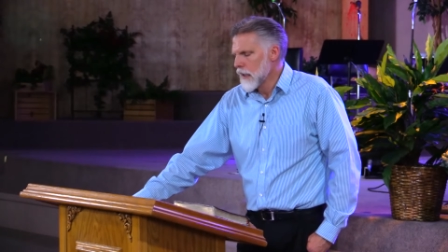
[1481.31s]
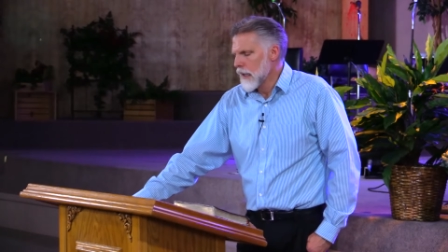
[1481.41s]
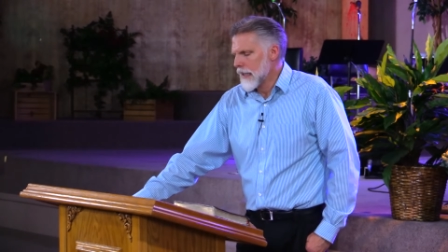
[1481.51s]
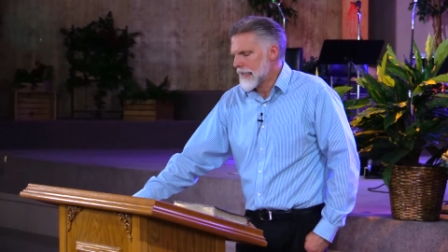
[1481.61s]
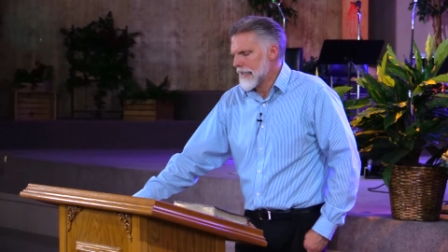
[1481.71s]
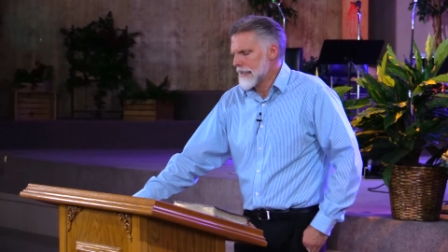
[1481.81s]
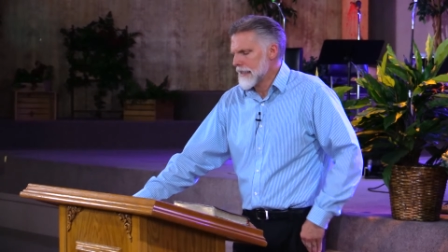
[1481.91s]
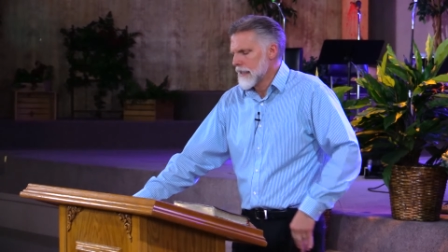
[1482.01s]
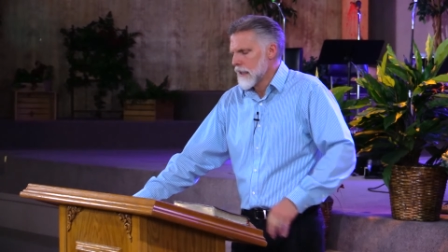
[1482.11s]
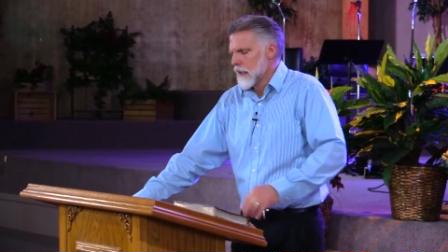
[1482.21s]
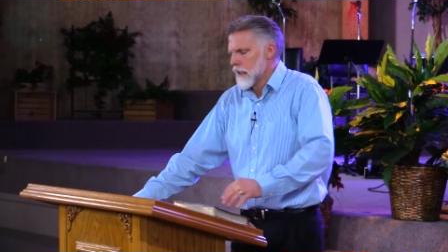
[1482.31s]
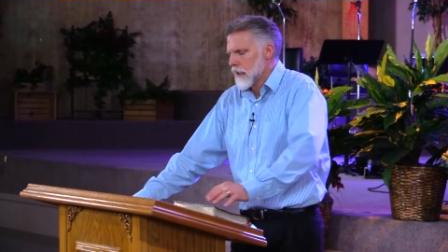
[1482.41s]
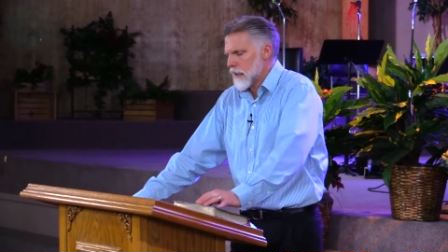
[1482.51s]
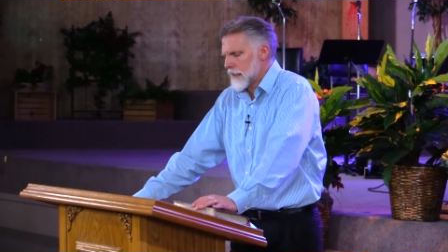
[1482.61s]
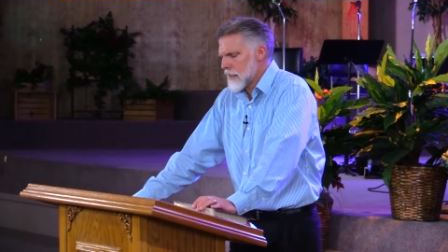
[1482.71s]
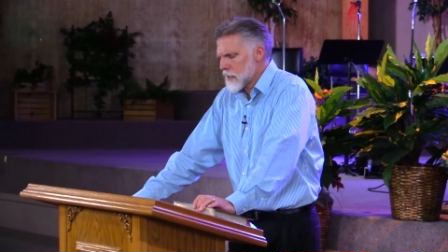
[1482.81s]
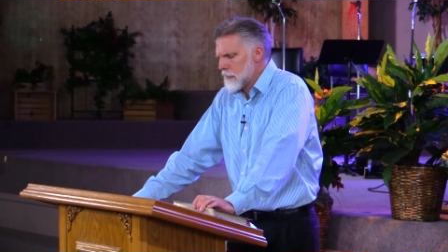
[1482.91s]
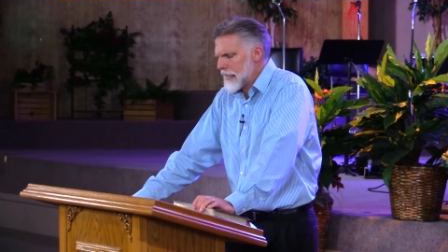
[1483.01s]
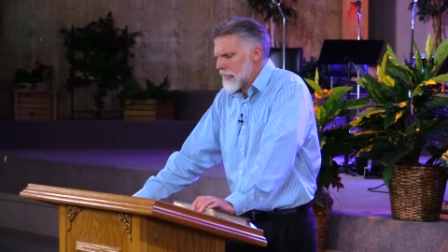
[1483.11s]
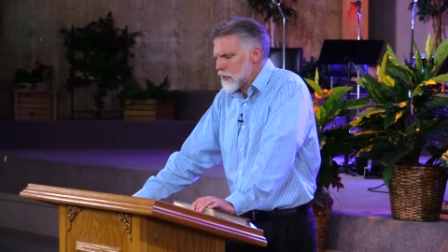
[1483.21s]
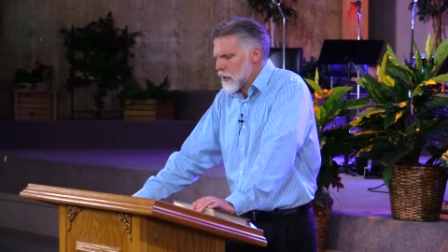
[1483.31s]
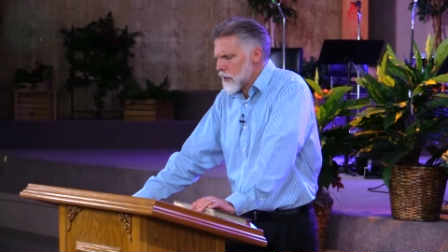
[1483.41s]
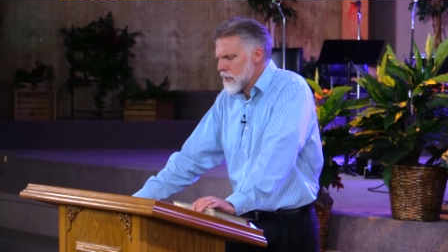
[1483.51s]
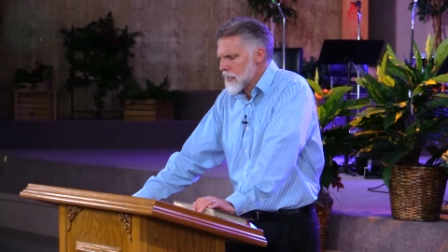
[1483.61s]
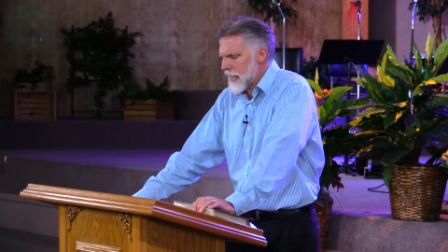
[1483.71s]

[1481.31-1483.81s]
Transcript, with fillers: Again, uh, disobedient churches